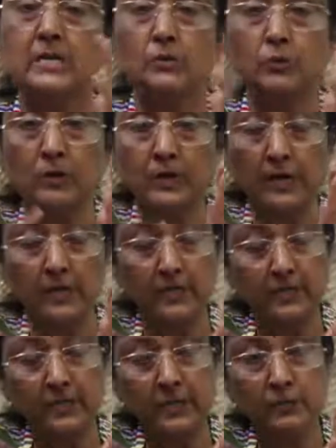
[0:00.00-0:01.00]
So
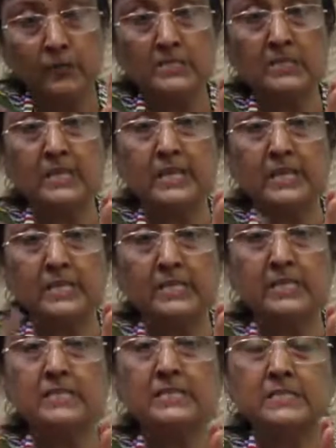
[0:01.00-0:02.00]
continuously it
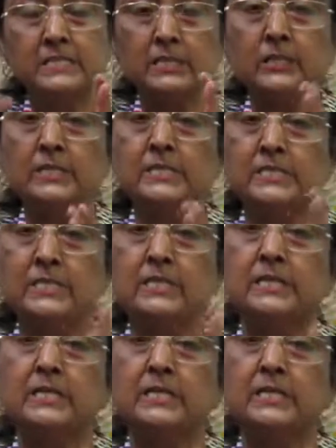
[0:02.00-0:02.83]
is